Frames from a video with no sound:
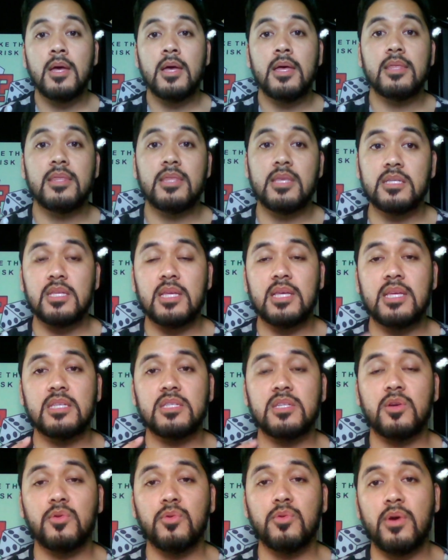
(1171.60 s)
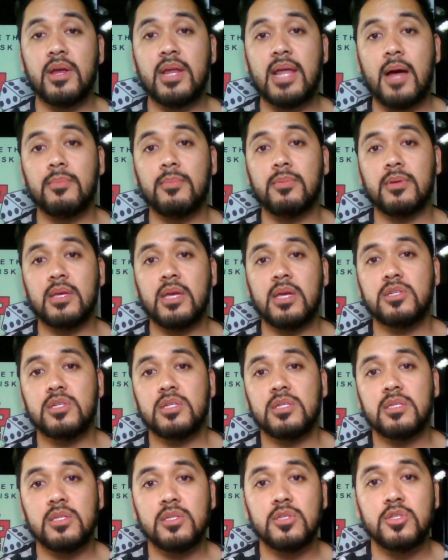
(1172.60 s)
This is a great application
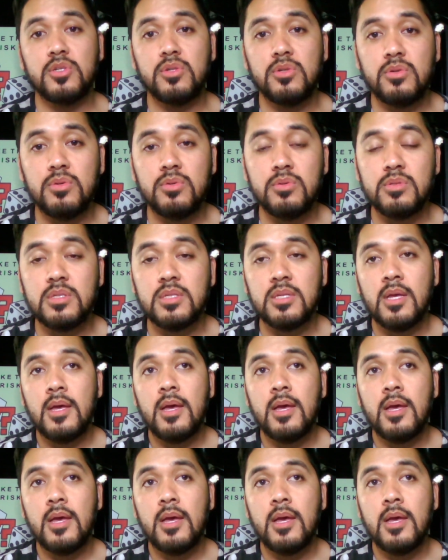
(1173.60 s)
to choose.